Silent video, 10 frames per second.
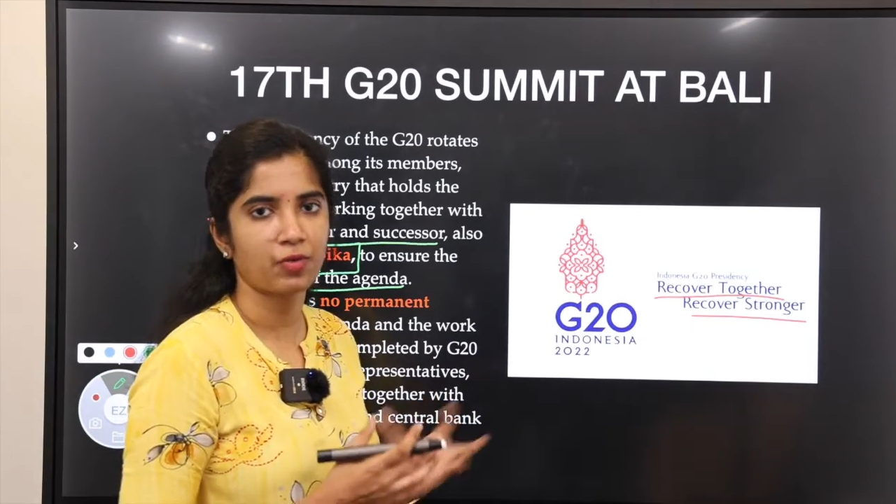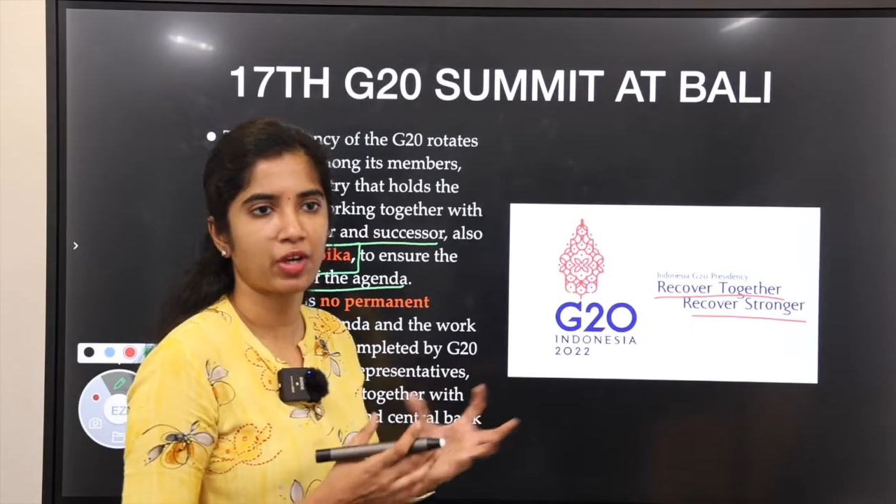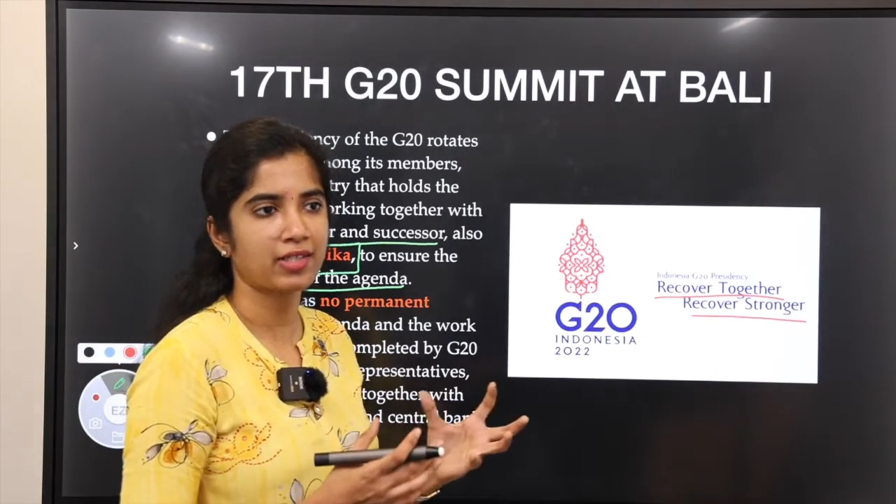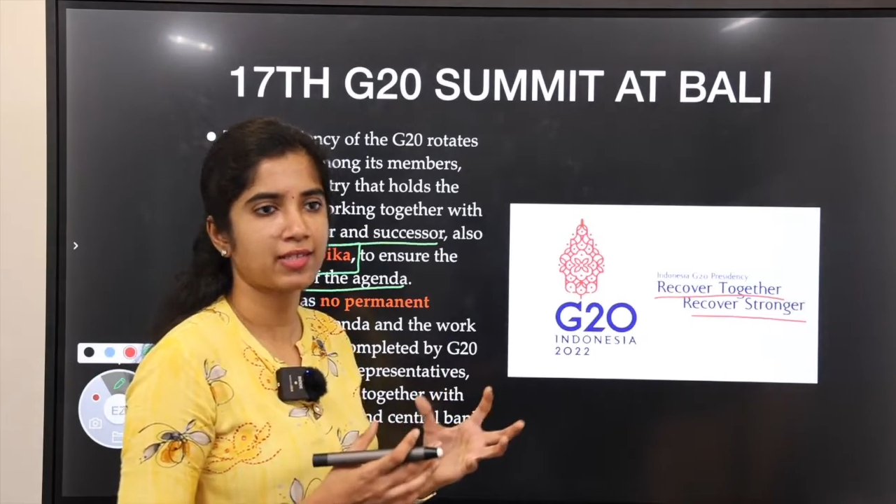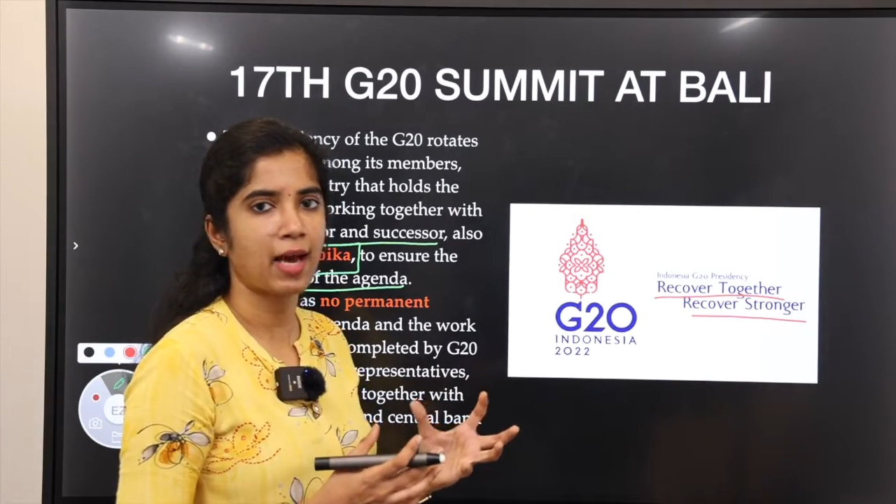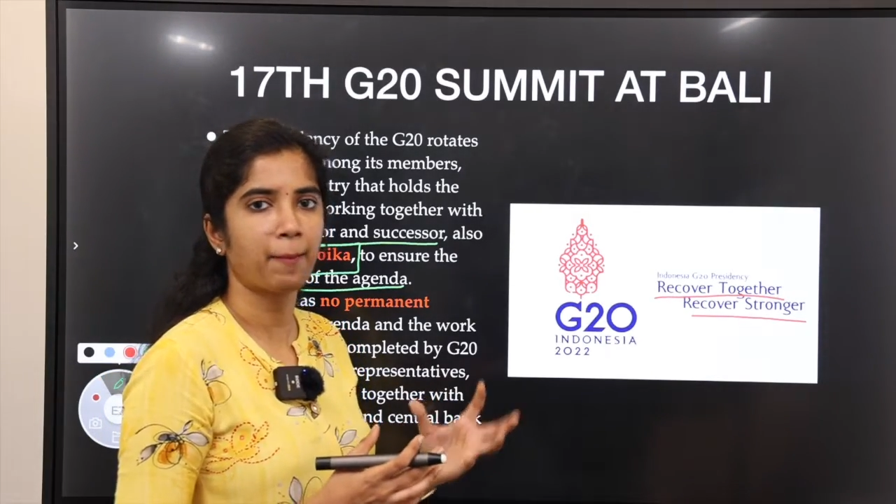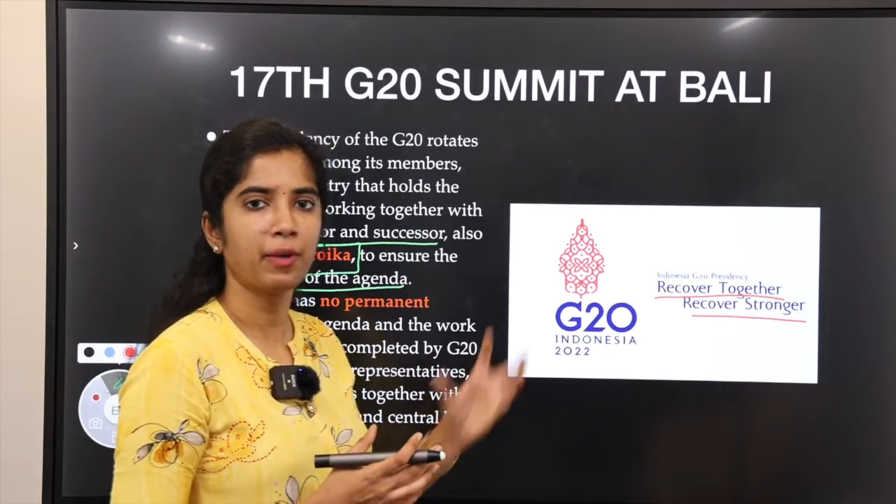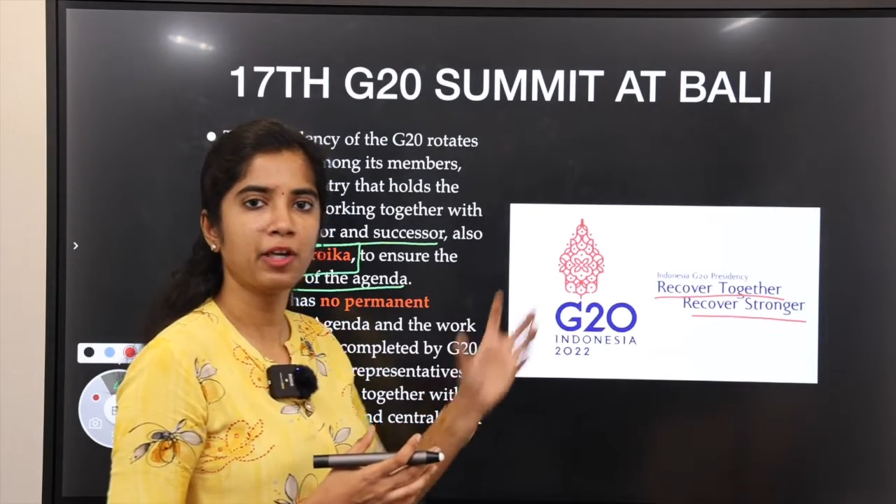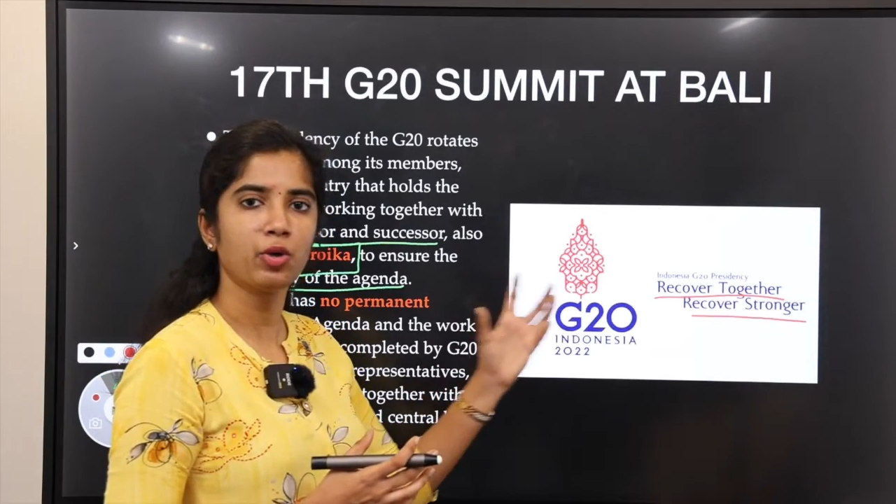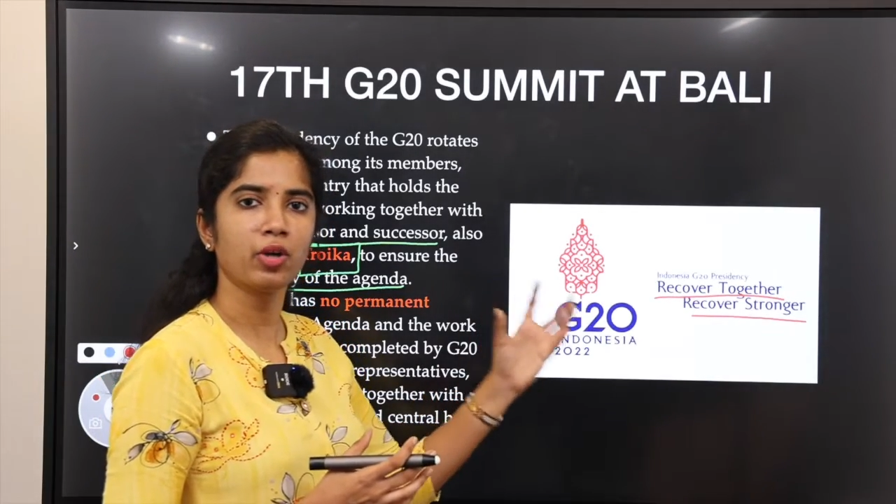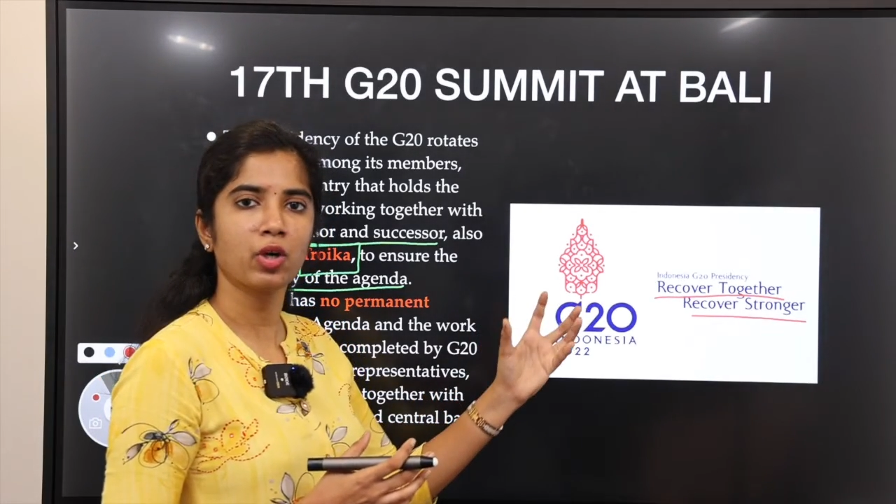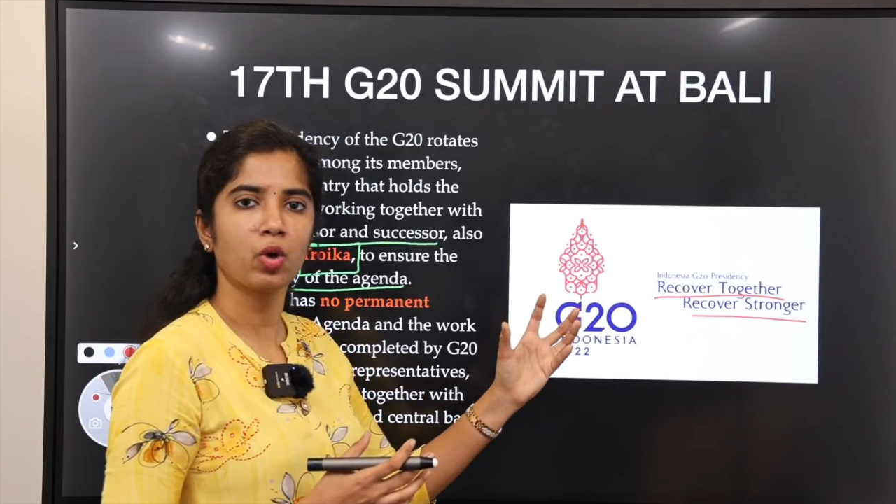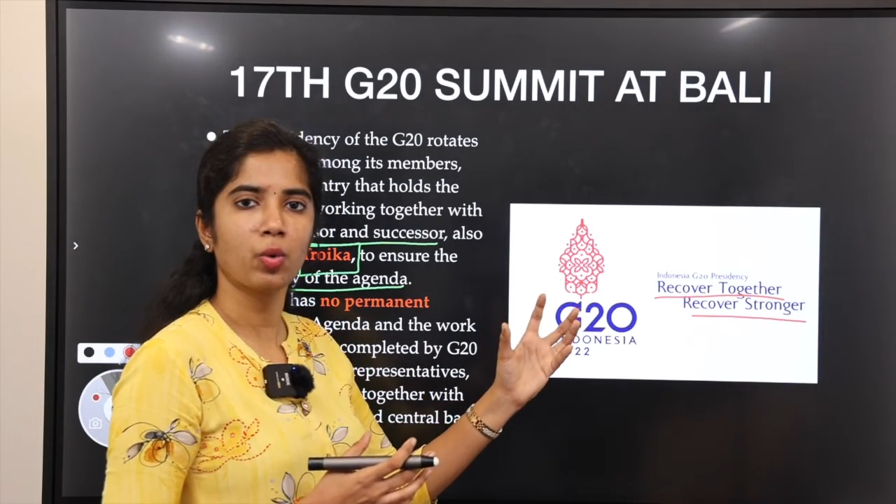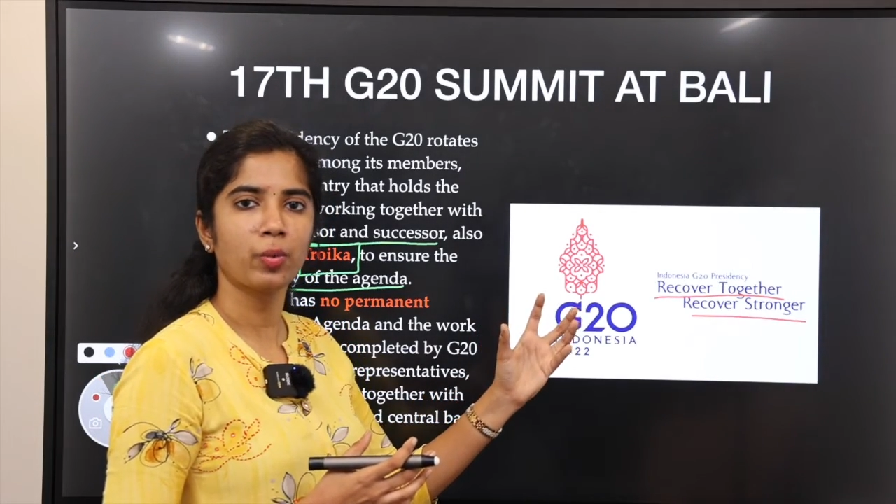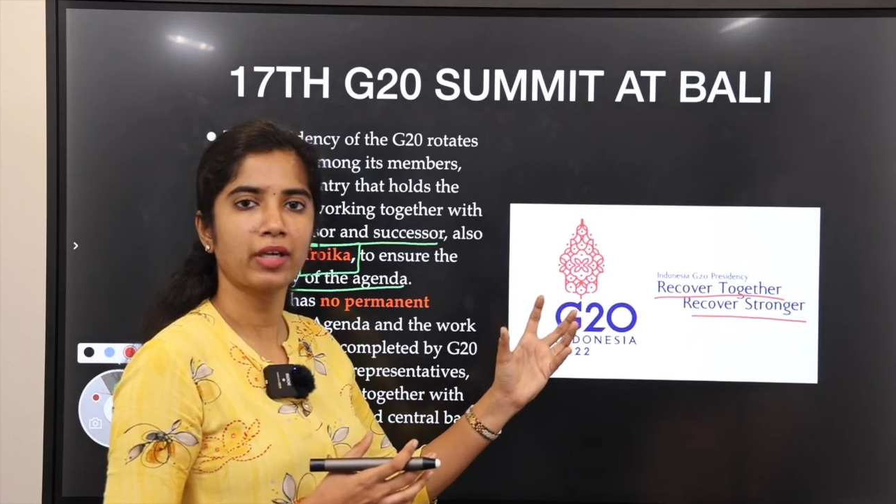For example, during
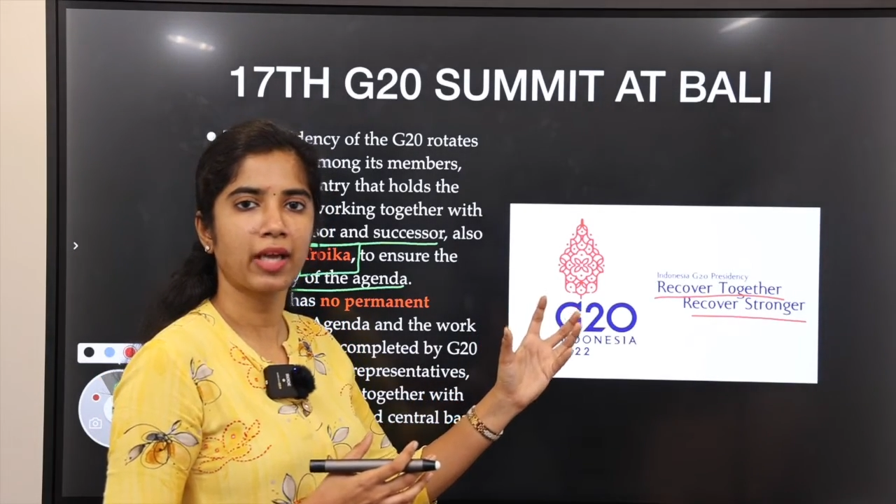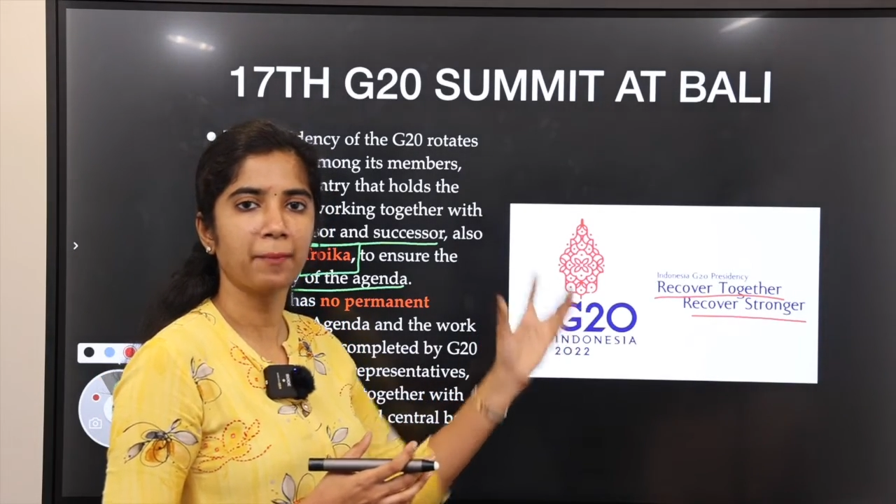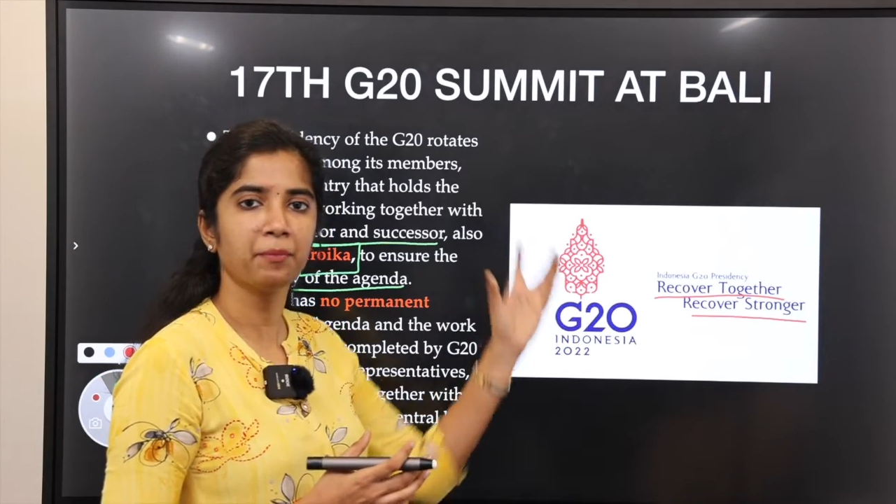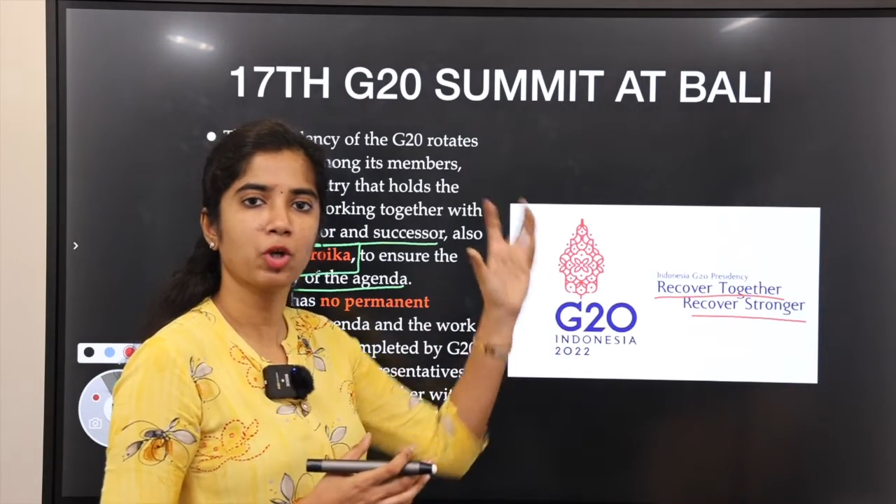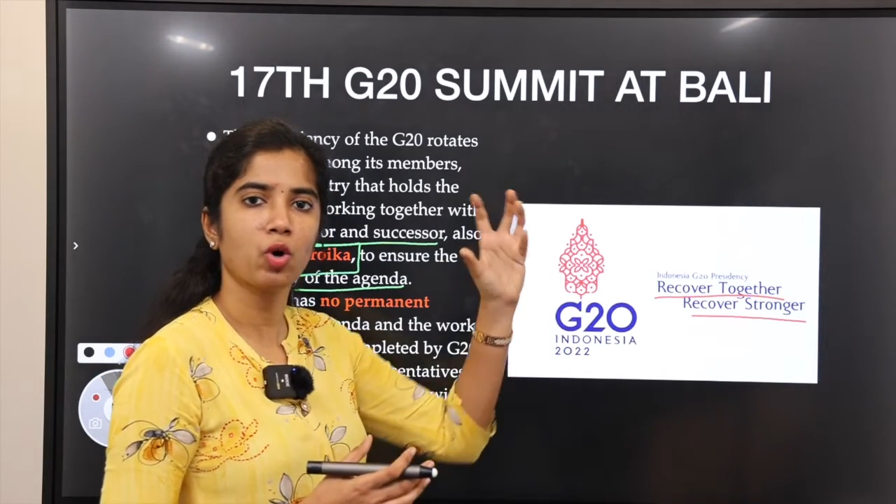COVID time,